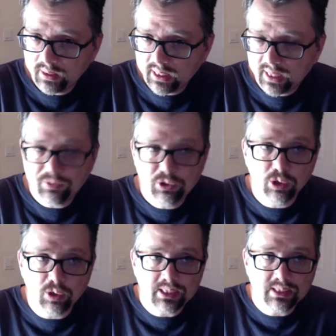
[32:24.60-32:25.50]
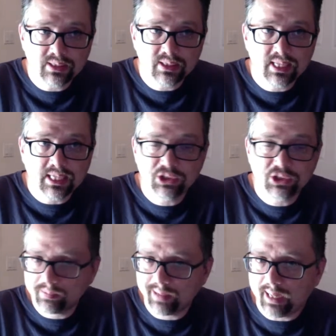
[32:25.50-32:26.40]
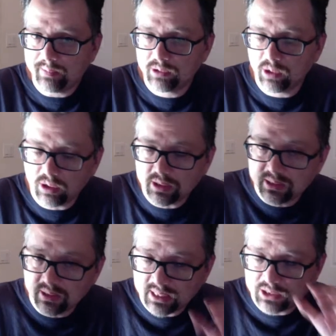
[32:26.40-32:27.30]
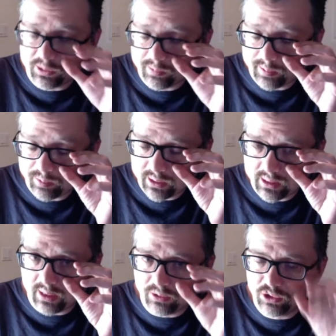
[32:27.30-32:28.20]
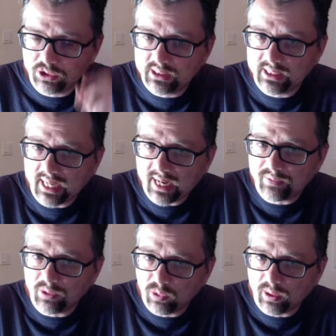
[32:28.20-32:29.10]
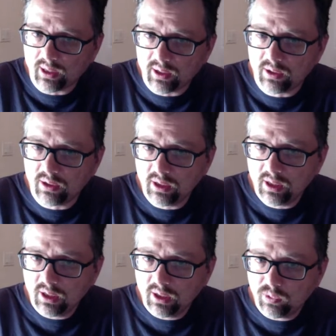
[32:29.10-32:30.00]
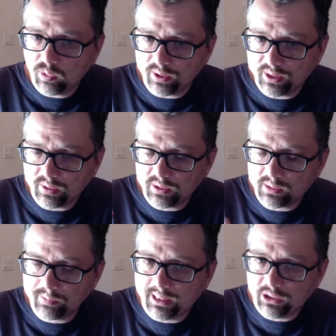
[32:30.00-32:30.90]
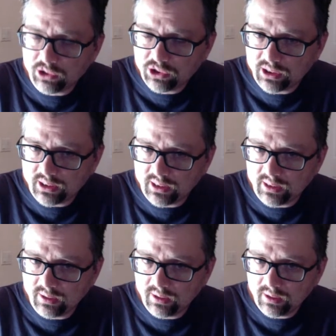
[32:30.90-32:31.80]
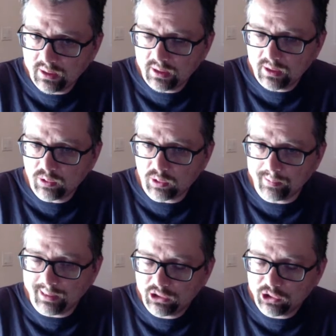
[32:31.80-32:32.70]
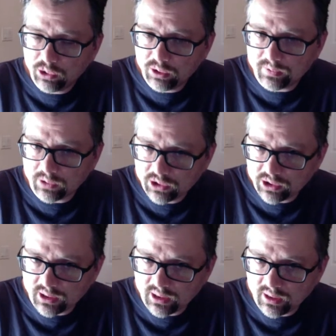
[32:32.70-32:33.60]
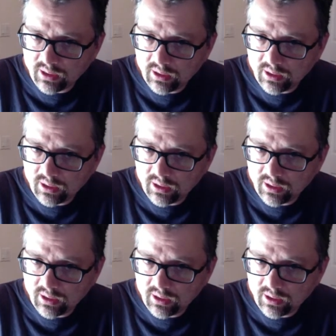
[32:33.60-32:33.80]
If you look at the election map, go look at the election map right now. You see everywhere where there is a major city or major university,